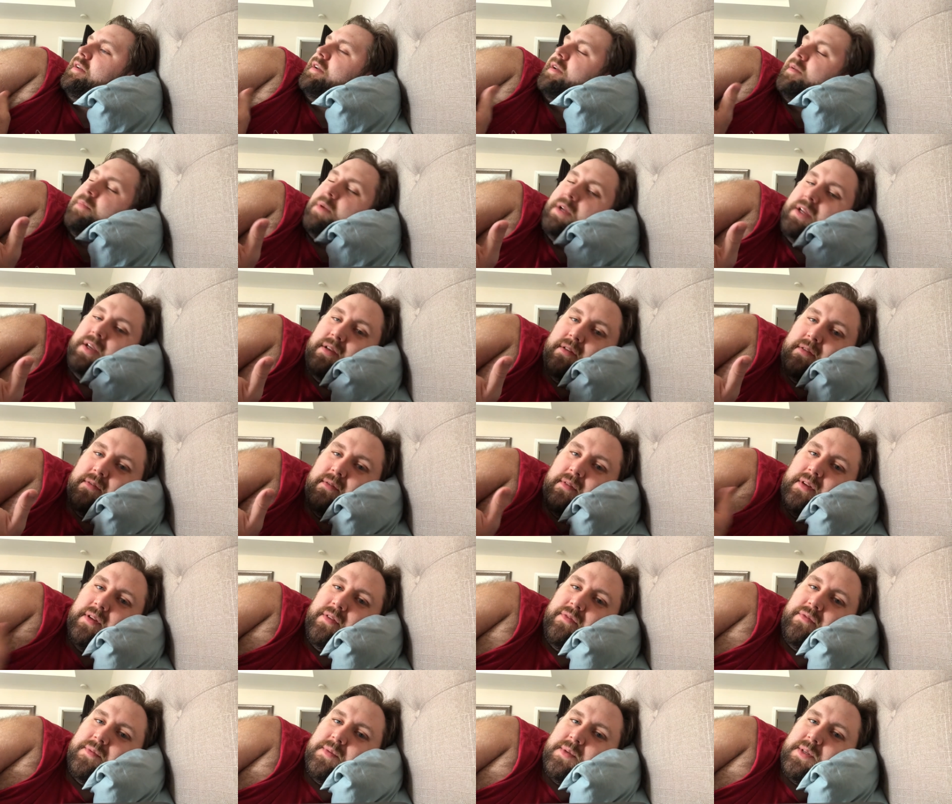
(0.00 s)
I mean,
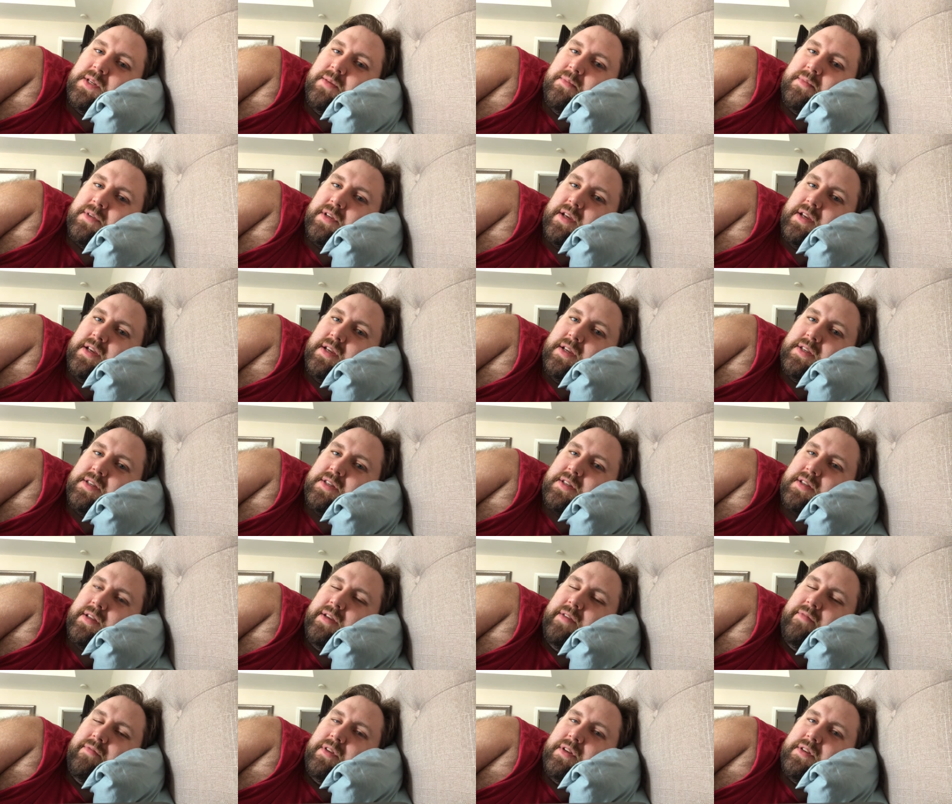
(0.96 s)
it seems like
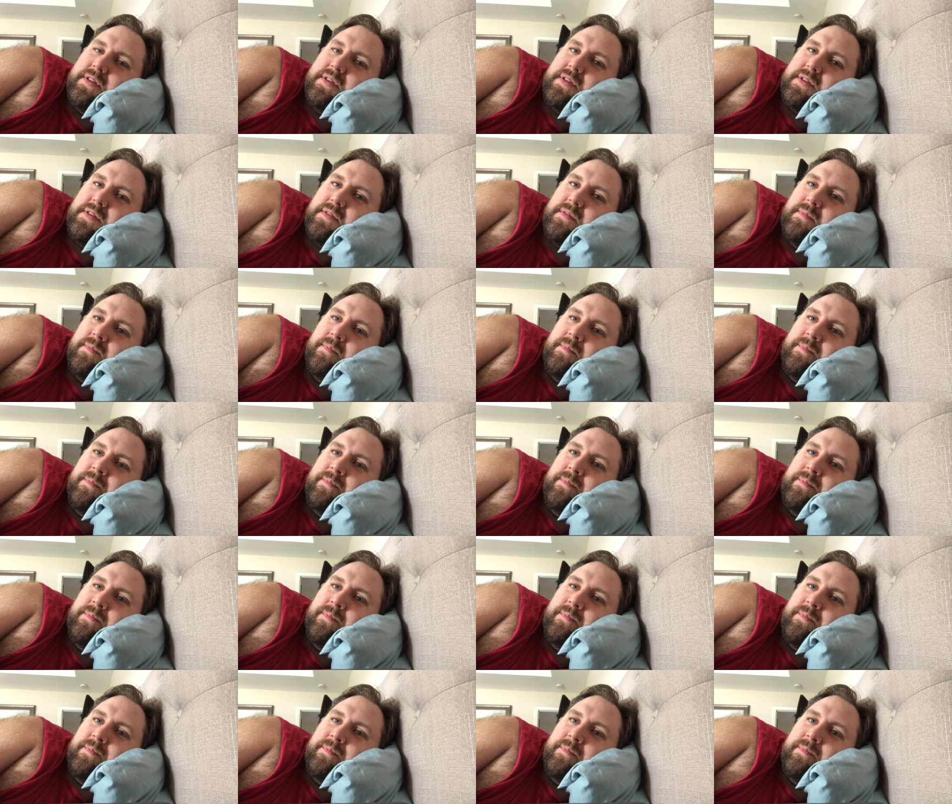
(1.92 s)
sleeveless